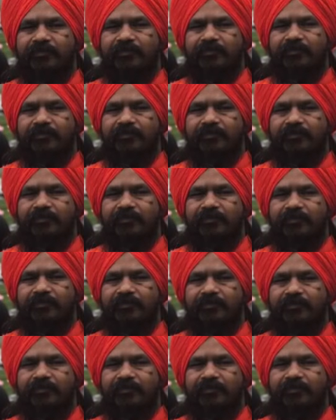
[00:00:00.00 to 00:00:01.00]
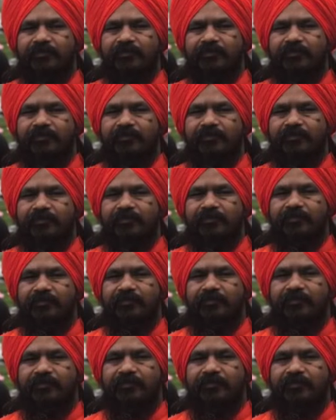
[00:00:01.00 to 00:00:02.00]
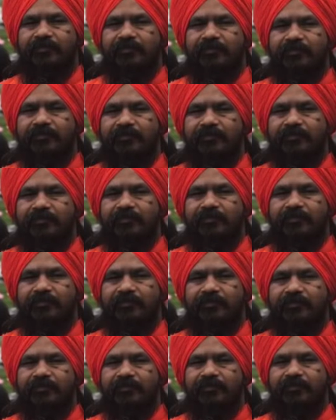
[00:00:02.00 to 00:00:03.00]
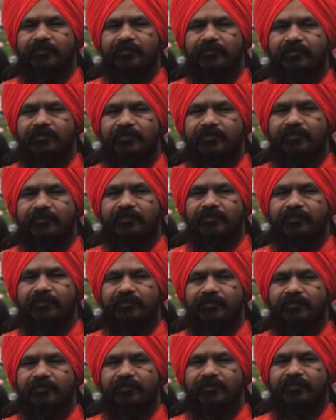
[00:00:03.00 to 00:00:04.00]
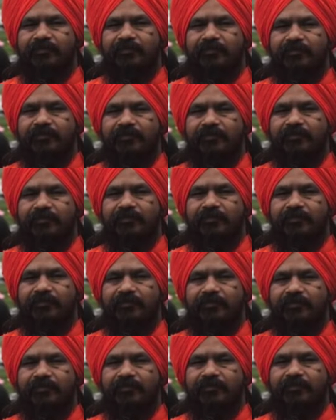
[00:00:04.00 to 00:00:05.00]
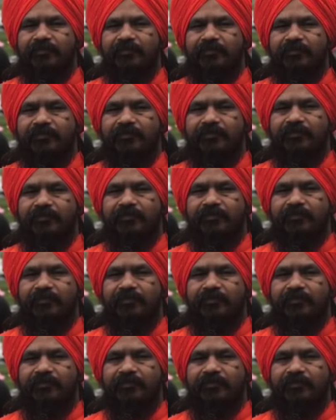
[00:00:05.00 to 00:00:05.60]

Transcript: No words are spoken by the person on screen.